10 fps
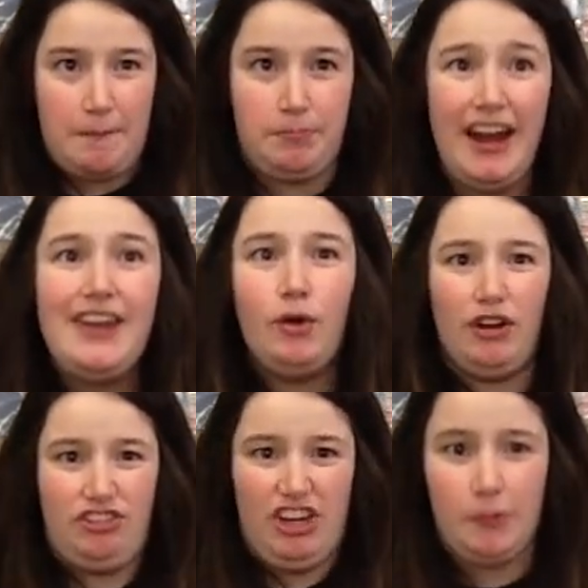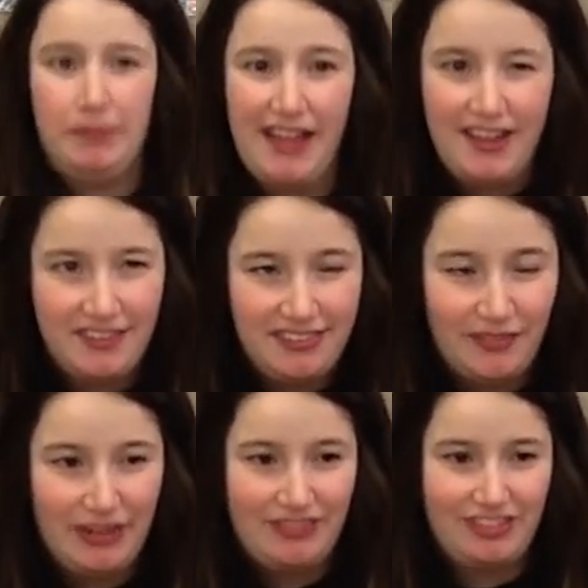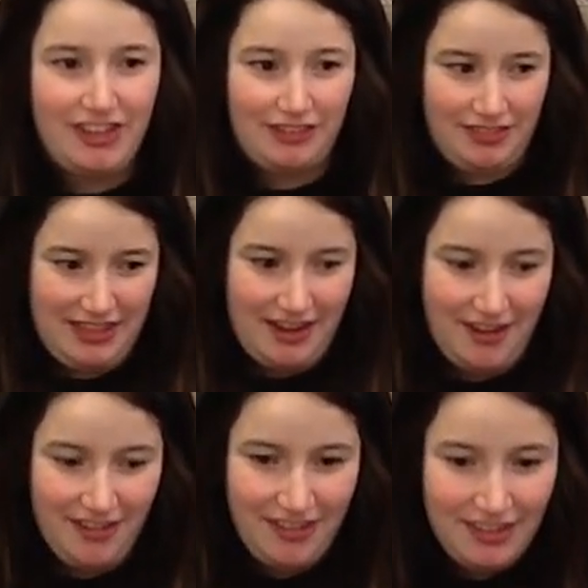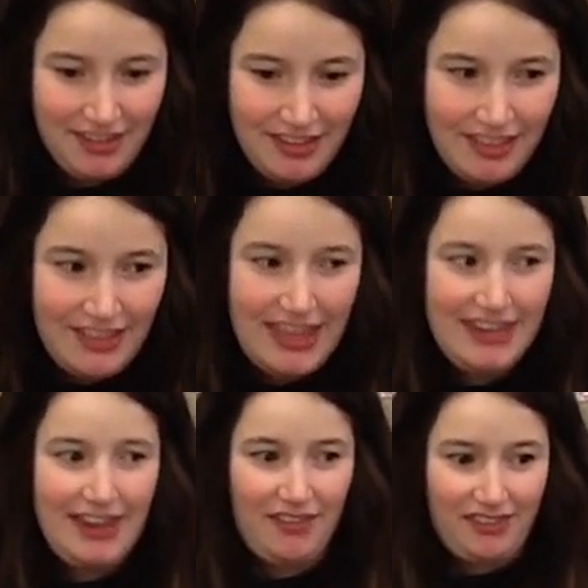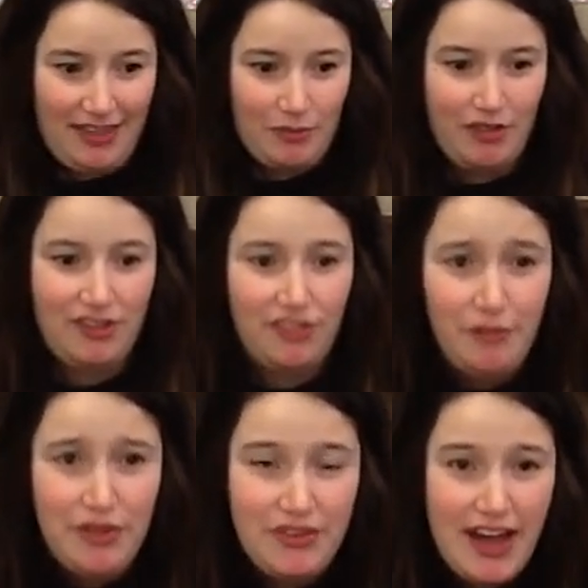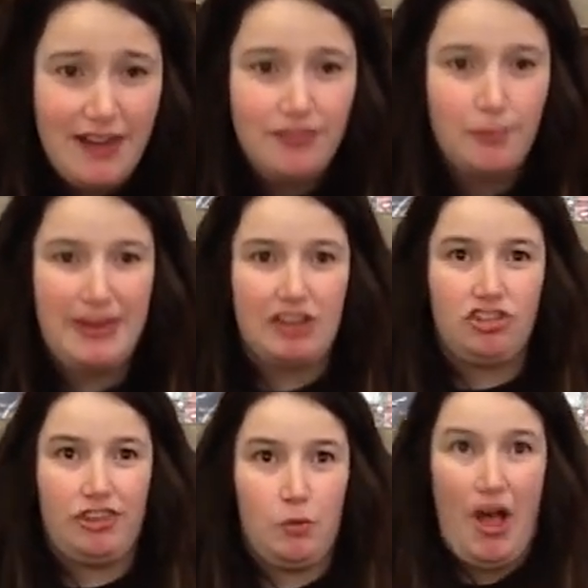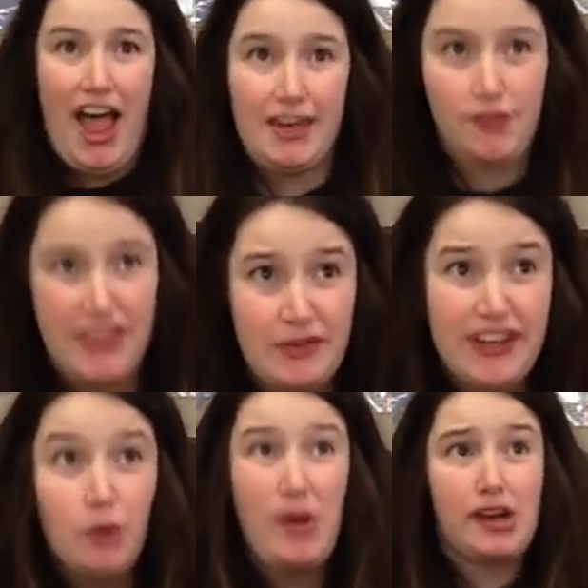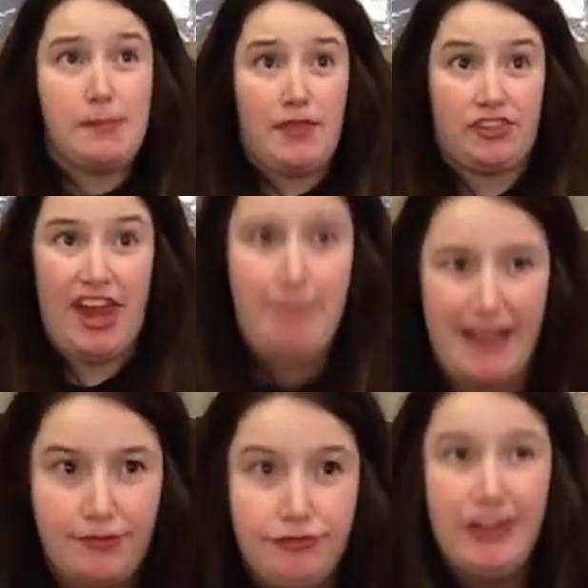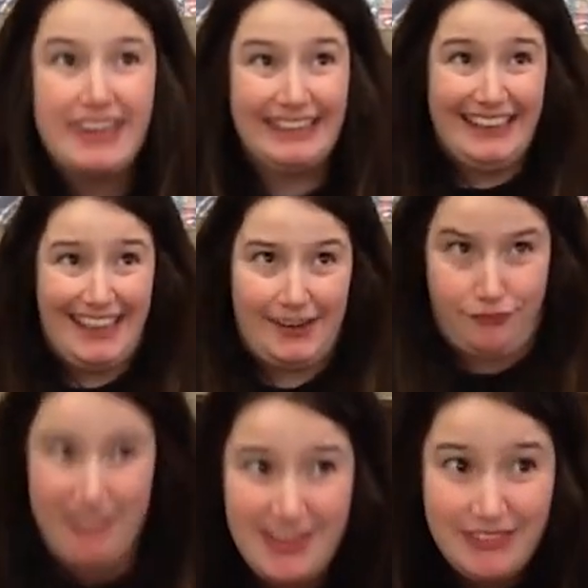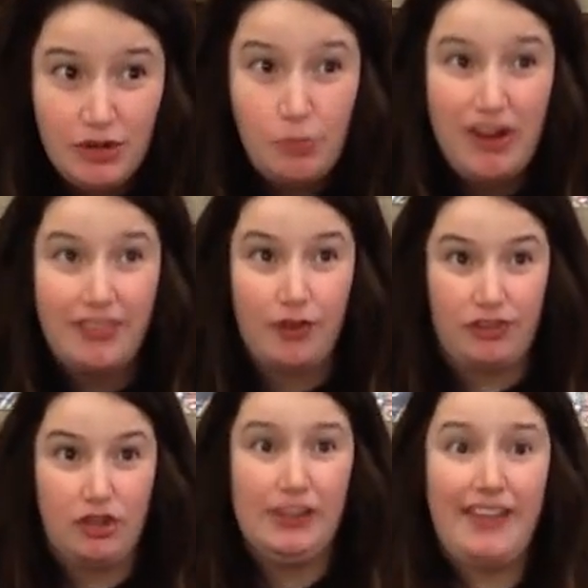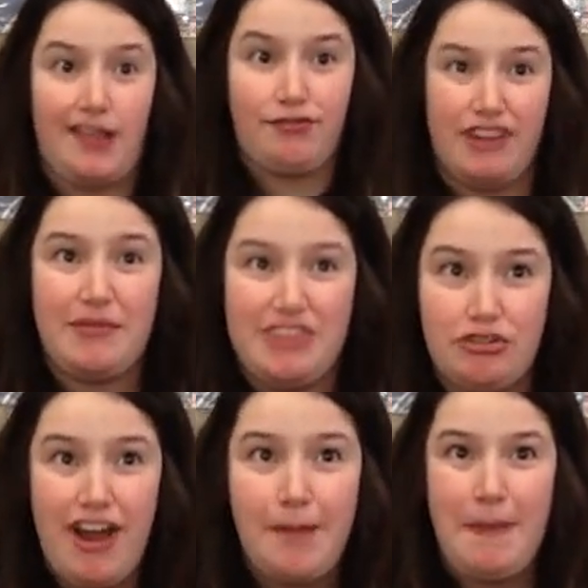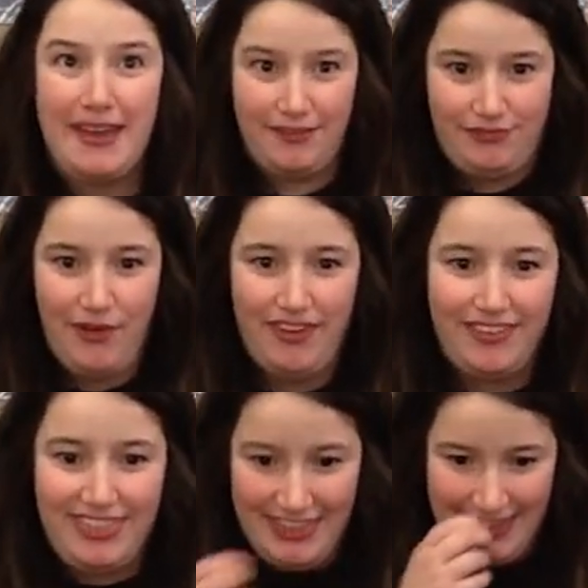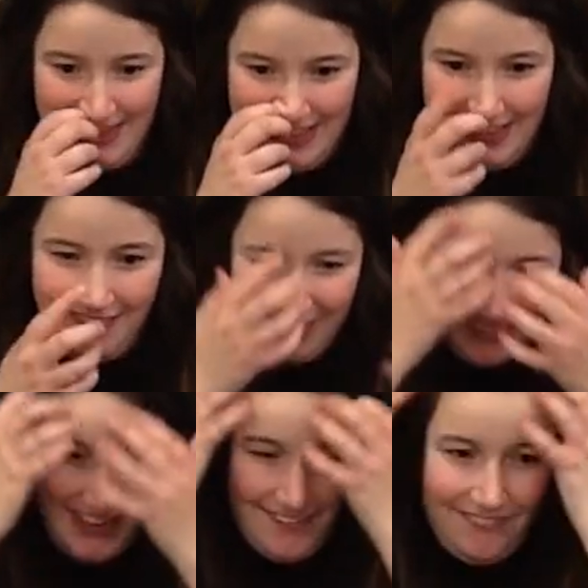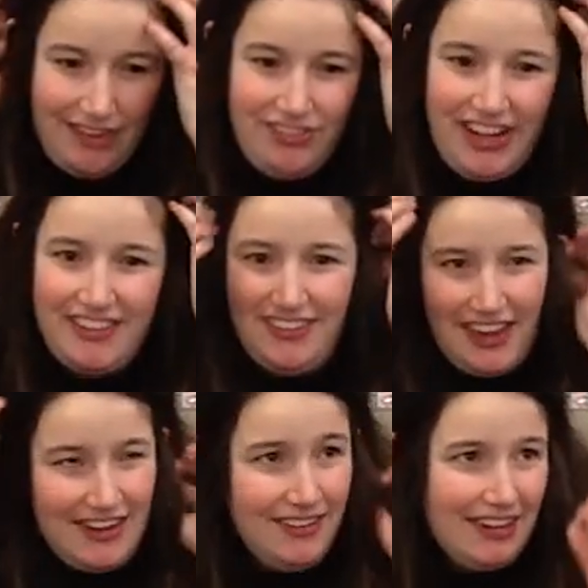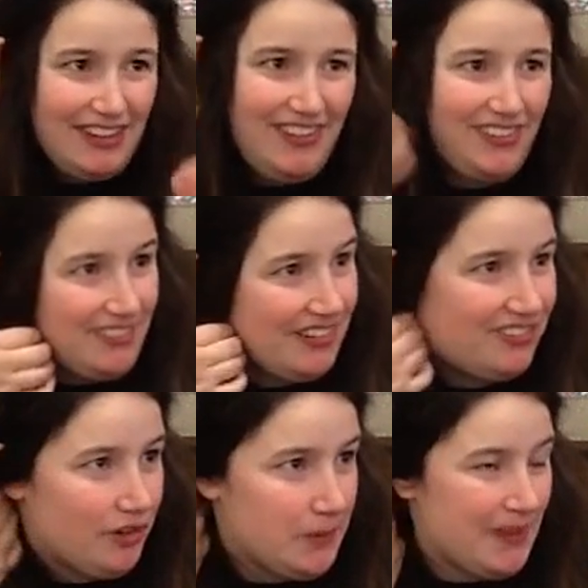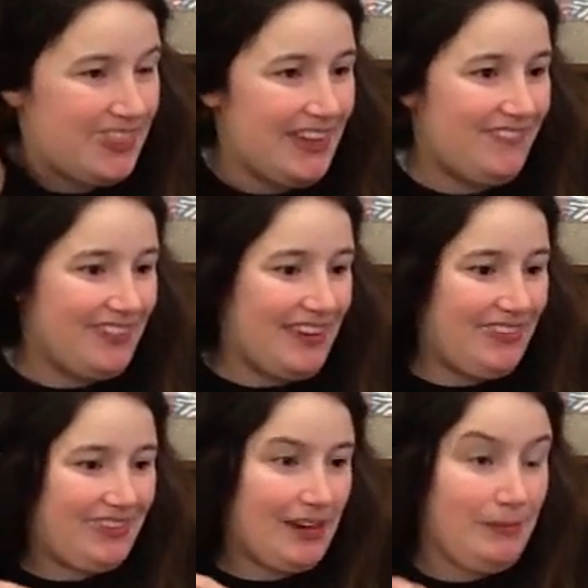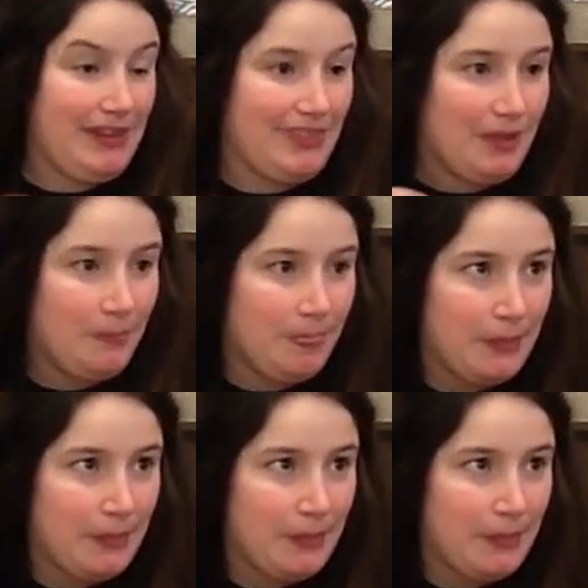bright orange earplugs, or whatever color they are. And I was like, well, you're the one who got them for me. And she's like, well, I didn't think you're going to wear them all the time like a freak. You look like a freak when you wear those. You look like a freak when you rock back and forth. Which, I didn't get a chance to write a story about that, but it's going to be in the